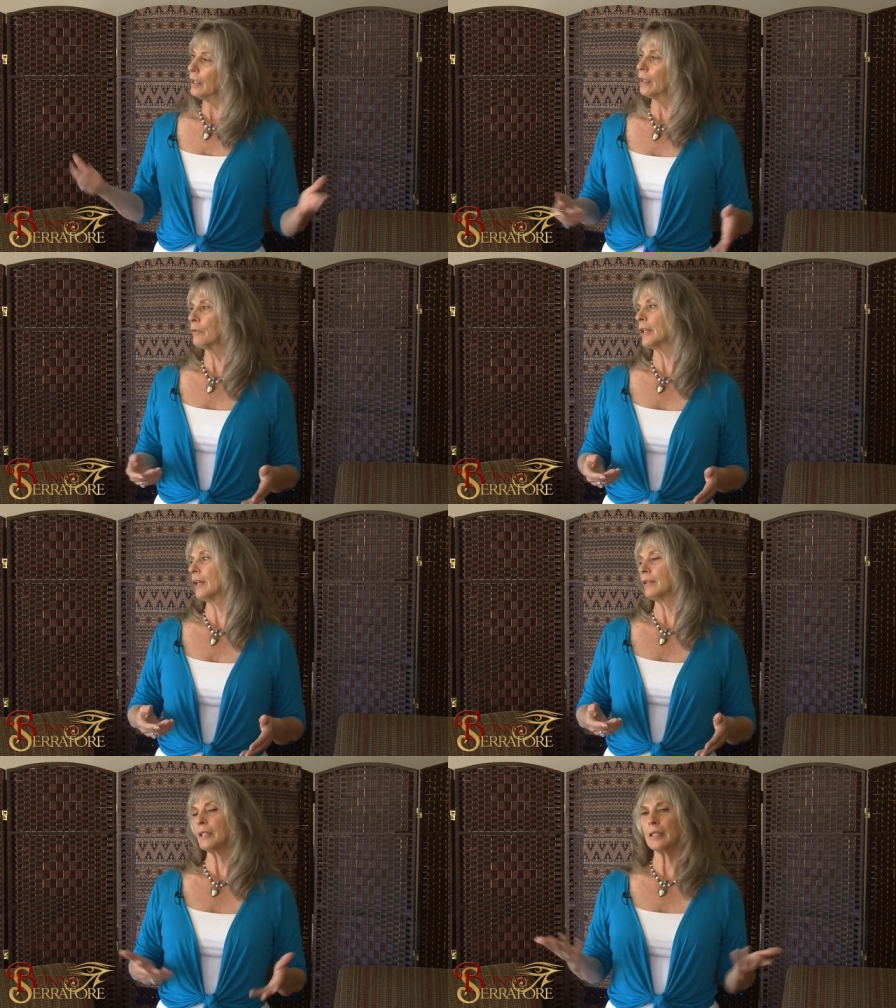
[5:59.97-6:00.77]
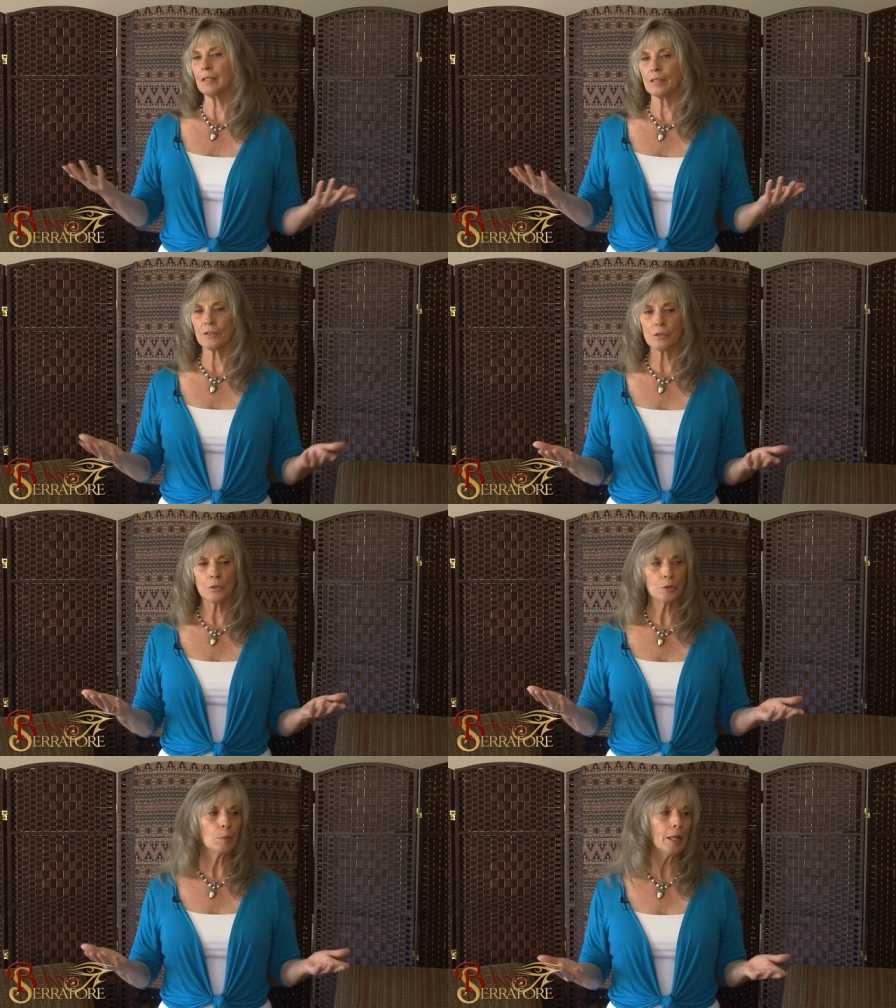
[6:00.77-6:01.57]
And reality is there's no
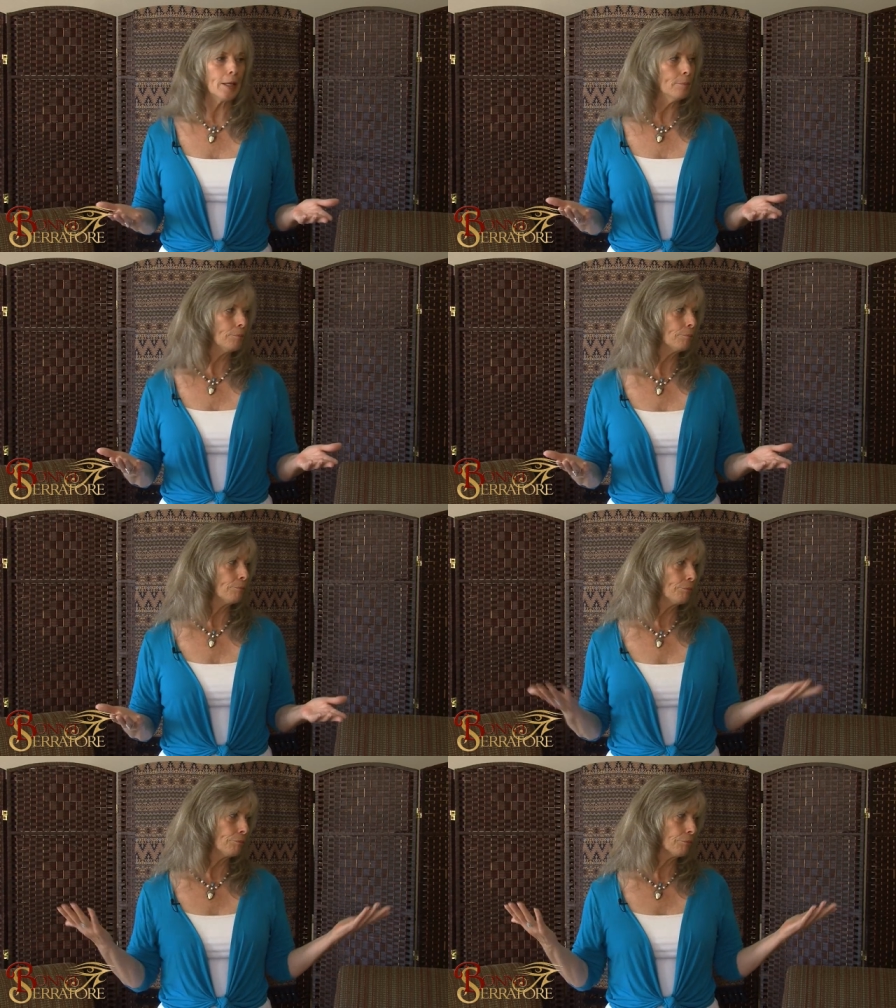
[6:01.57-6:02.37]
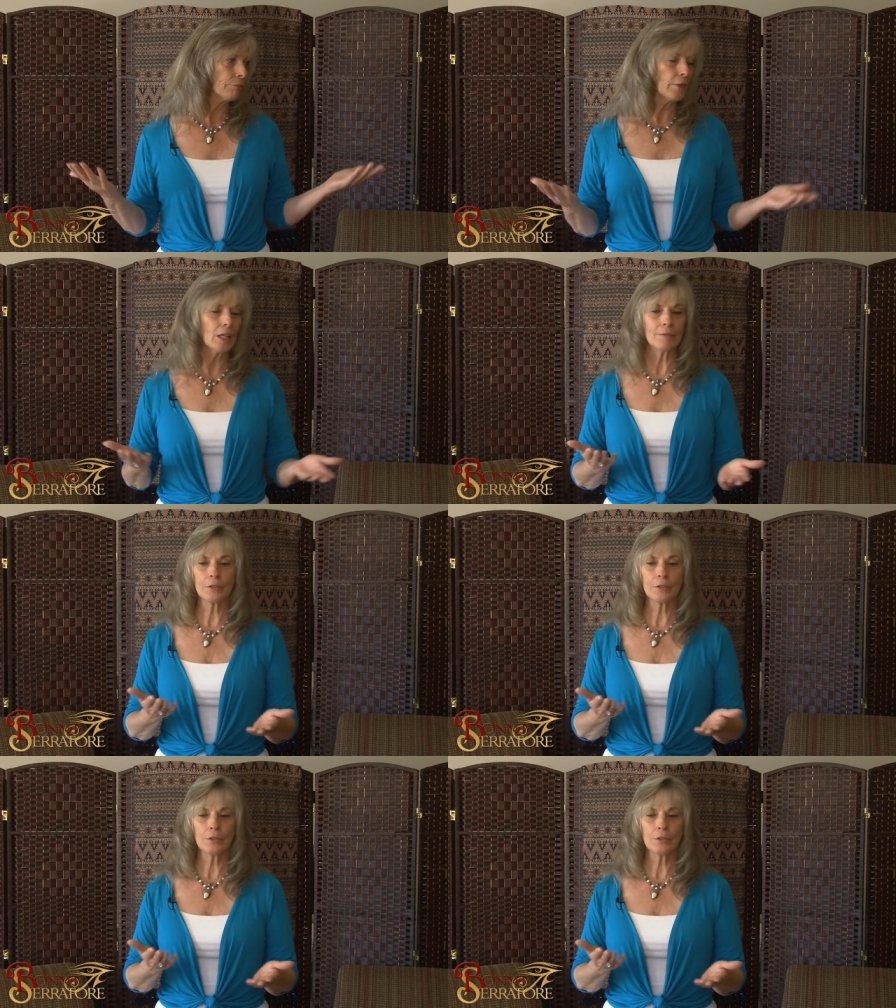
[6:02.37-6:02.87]
one to blame, not even